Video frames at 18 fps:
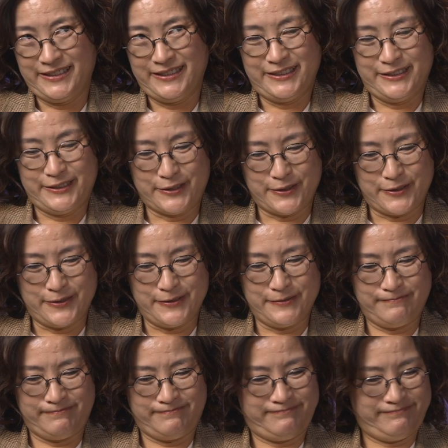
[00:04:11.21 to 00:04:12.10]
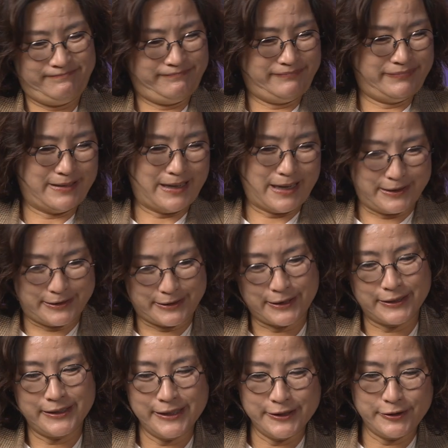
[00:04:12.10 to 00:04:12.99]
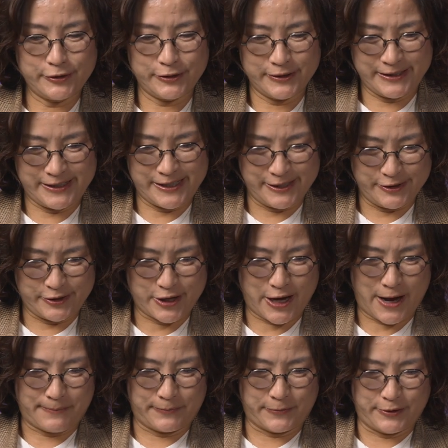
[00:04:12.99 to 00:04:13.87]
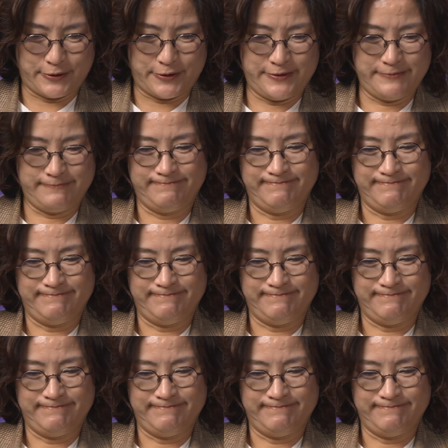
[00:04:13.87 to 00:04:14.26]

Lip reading: So it's an interesting chapter.